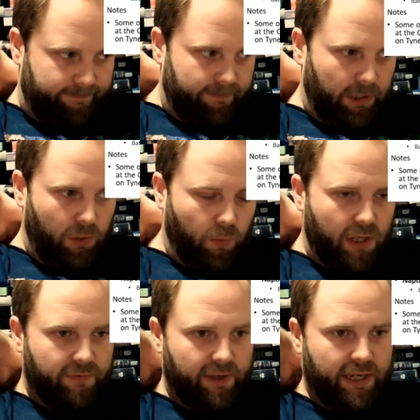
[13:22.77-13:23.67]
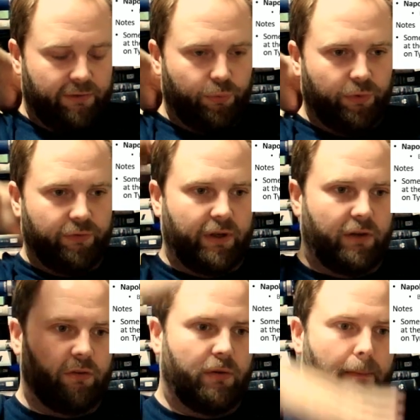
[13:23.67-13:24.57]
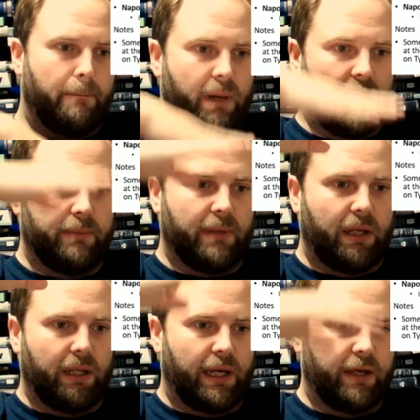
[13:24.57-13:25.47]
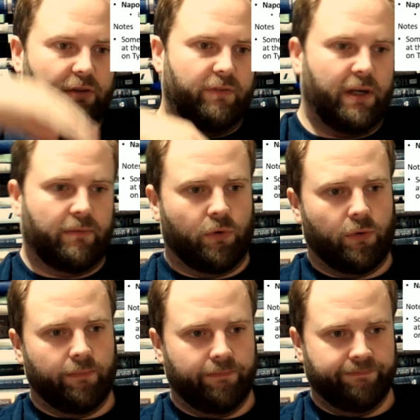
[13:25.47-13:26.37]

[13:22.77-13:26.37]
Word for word: you either have to invent many, many layers of admiral,